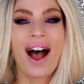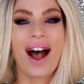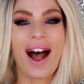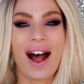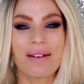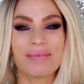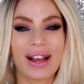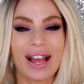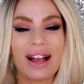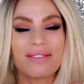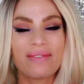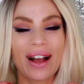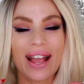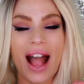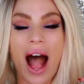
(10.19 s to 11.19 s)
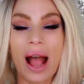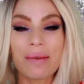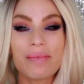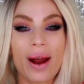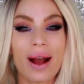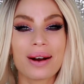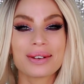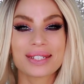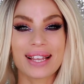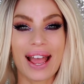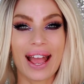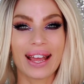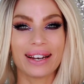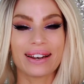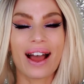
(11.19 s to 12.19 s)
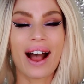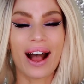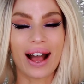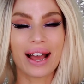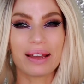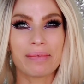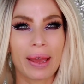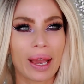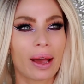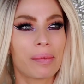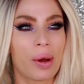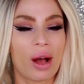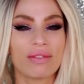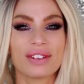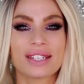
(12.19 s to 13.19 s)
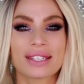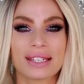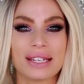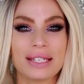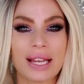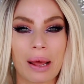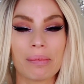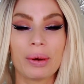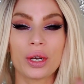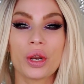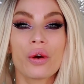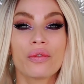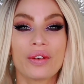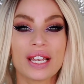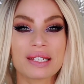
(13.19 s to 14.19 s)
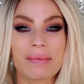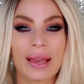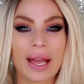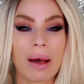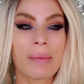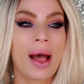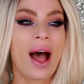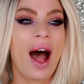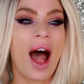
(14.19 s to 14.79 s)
I have my eyebrows and eye makeup obviously done, but no face makeup.